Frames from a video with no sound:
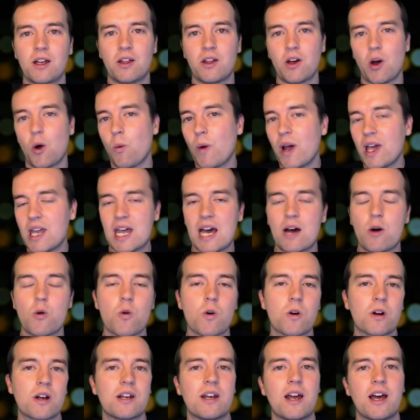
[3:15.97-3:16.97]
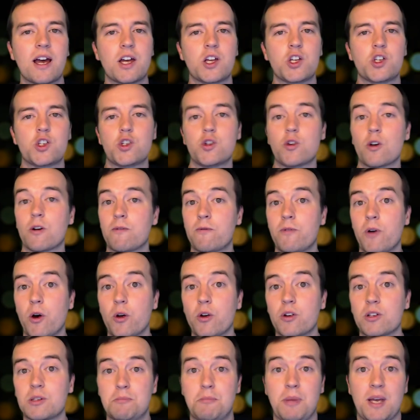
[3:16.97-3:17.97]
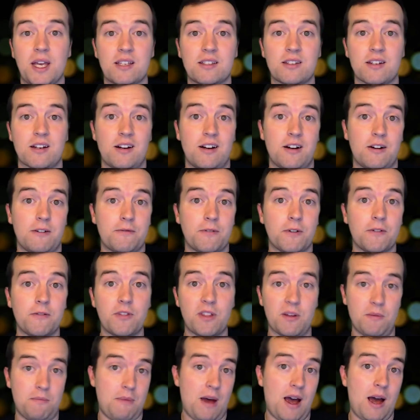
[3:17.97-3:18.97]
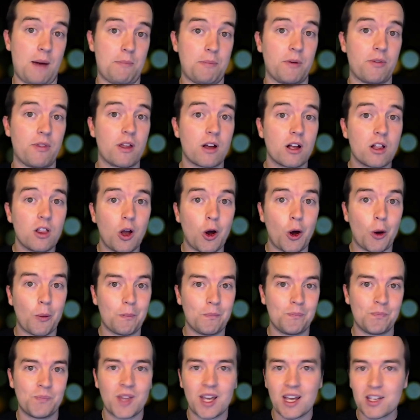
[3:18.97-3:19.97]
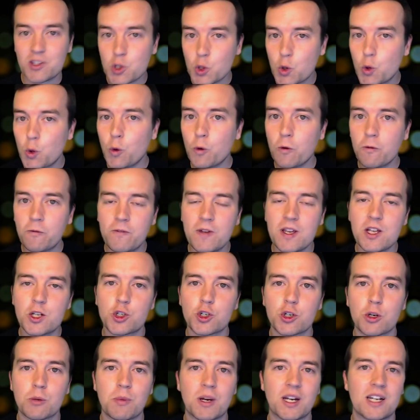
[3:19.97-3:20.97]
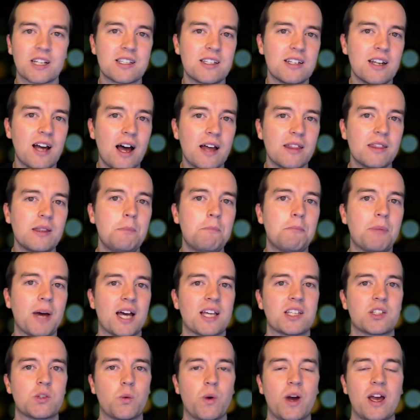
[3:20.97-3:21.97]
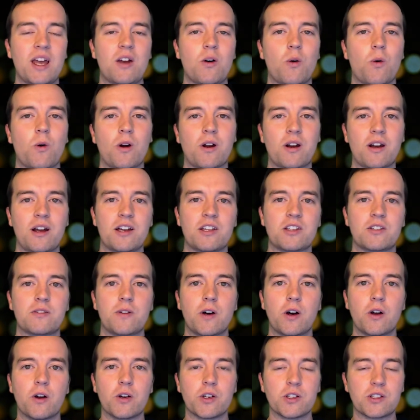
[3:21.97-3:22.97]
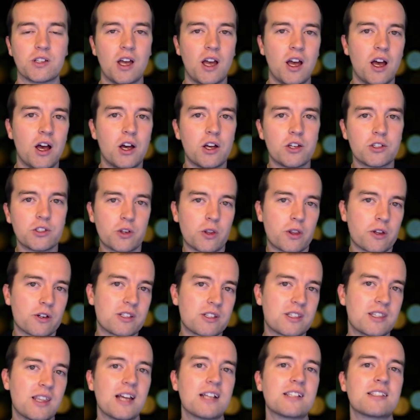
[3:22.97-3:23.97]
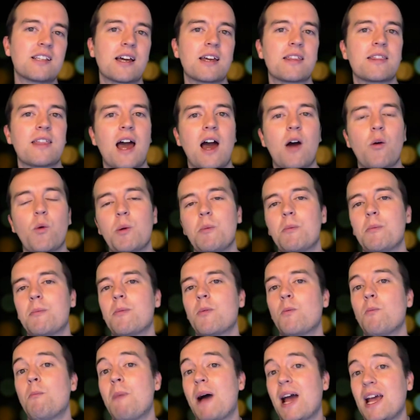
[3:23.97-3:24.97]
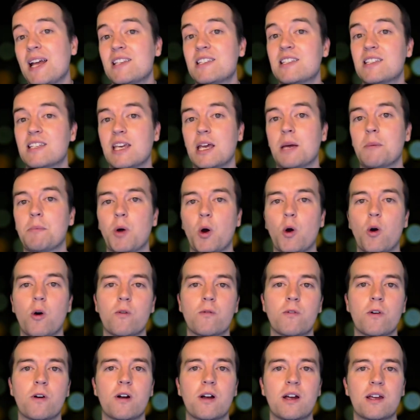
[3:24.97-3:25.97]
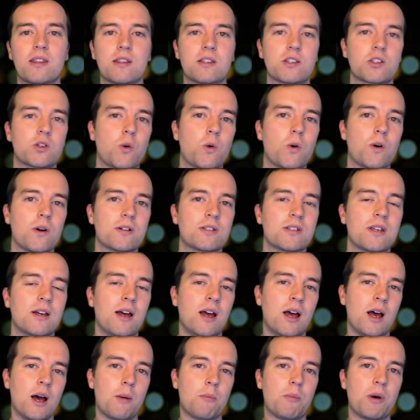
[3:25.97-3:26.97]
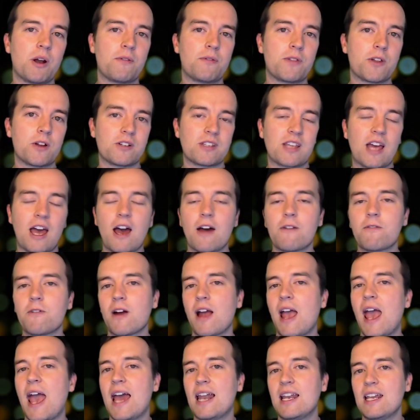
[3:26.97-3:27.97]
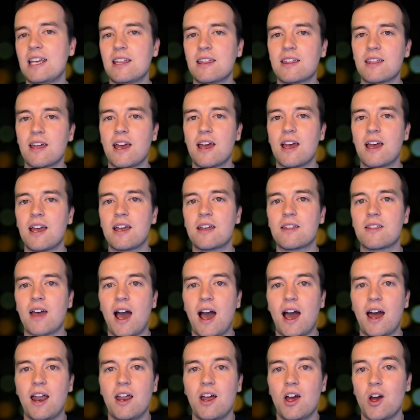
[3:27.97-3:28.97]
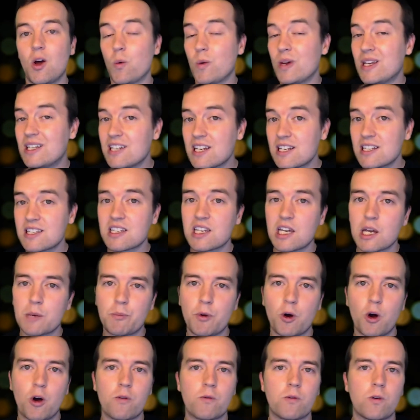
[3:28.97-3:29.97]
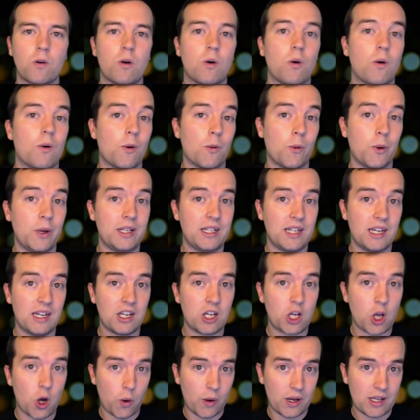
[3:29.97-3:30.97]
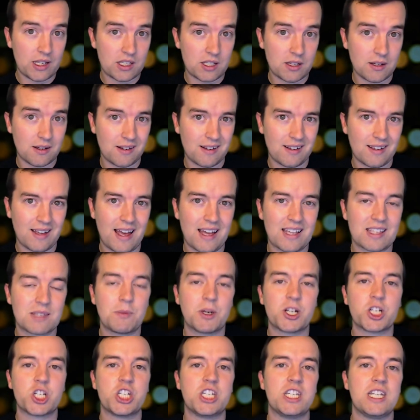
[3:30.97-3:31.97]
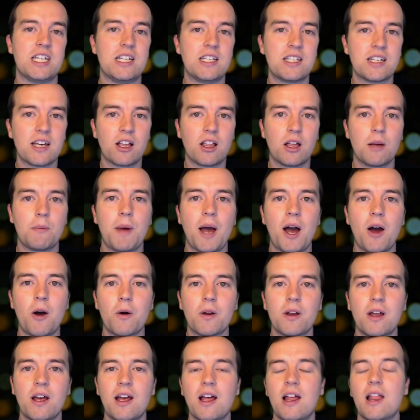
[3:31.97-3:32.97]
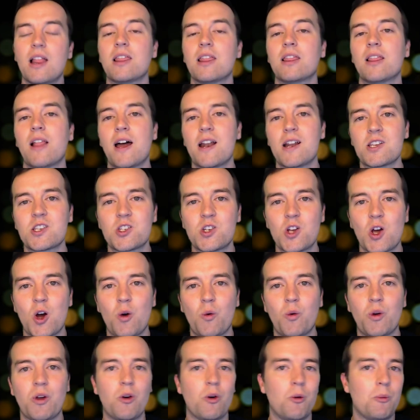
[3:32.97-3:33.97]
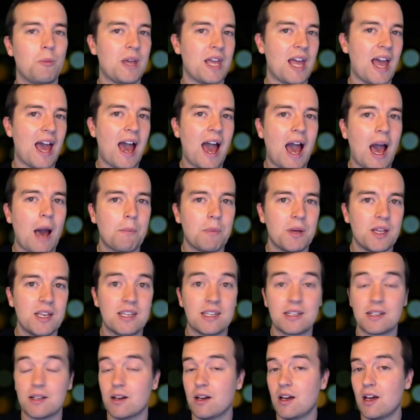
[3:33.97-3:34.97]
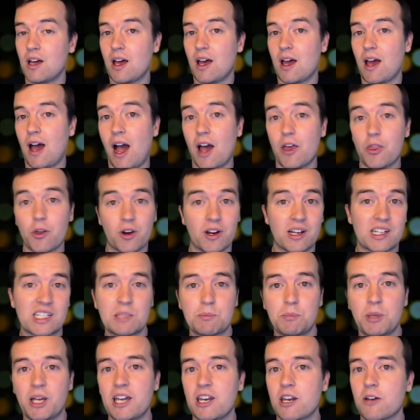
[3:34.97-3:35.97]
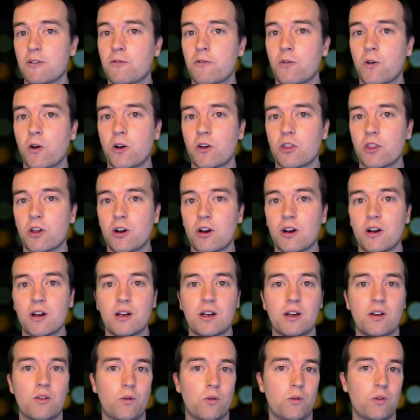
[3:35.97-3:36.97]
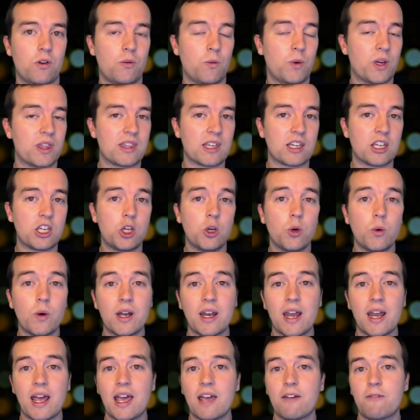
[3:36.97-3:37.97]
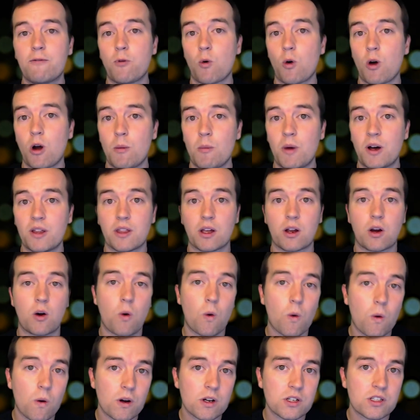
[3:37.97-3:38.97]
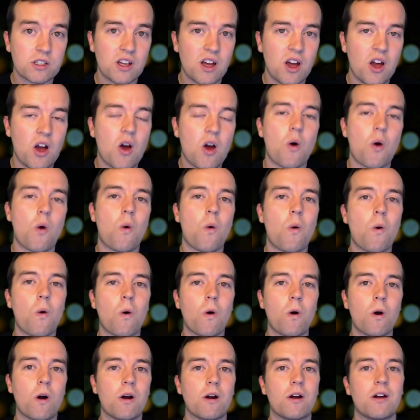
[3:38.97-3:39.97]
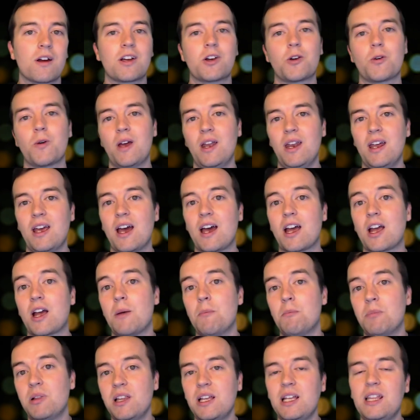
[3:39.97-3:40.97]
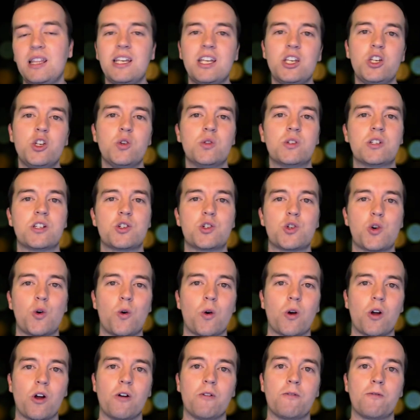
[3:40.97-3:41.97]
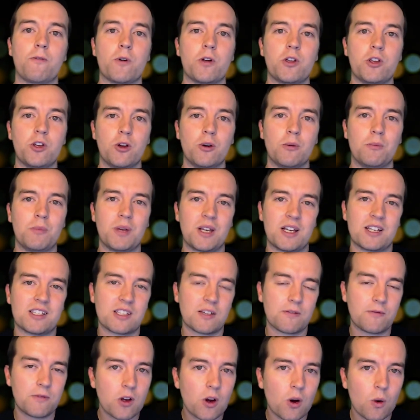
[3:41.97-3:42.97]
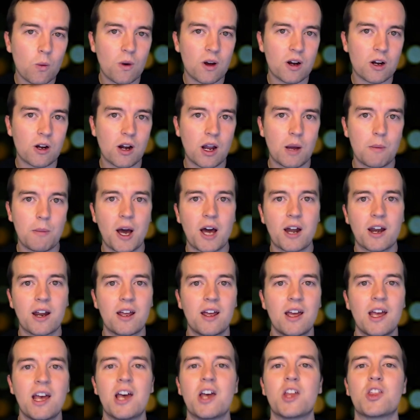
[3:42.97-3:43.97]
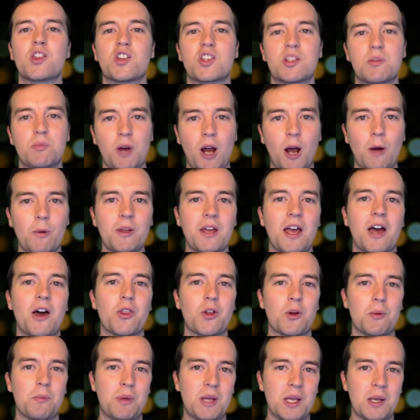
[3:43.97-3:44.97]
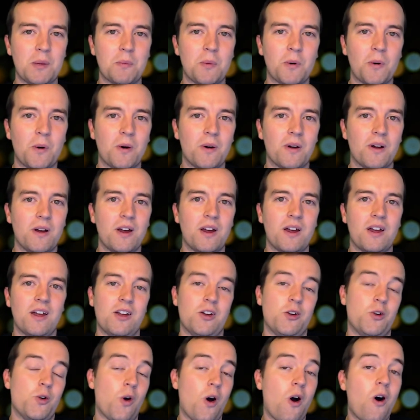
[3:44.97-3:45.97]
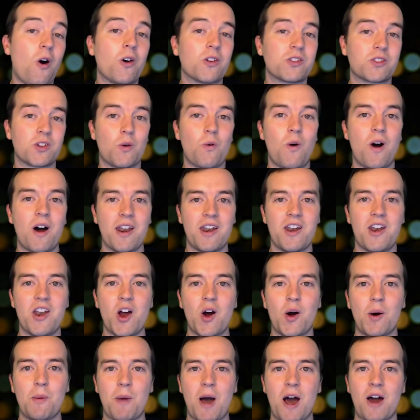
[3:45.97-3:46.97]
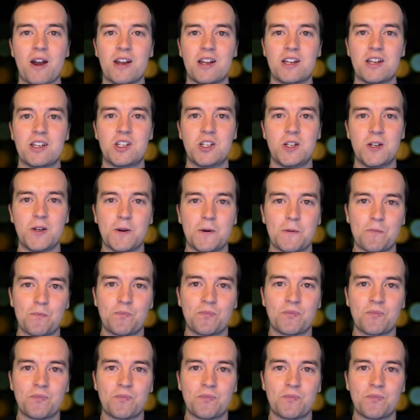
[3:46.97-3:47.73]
a way to organize your photos based off of the map of the globe. It's a cool feature, but it's not the best way to organize photos. So there's things like that we might skip over in this course, but if there's ever anything that we did skip over or we didn't go into as much detail about, let us know. We would be happy to either explain it further with the Q&A forum on the course or creating a completely new tutorial for you. Because if you're wondering about it, there's probably other people who also want to know about it too.